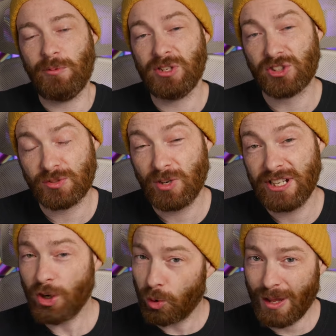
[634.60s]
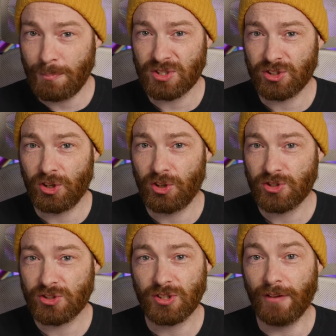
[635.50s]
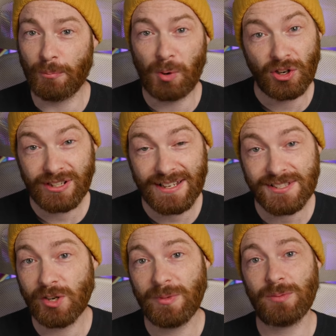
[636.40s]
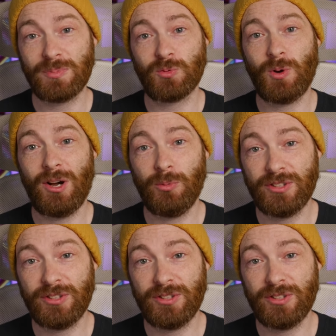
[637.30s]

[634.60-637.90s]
We got some really cool episodes of the podcast coming up as well.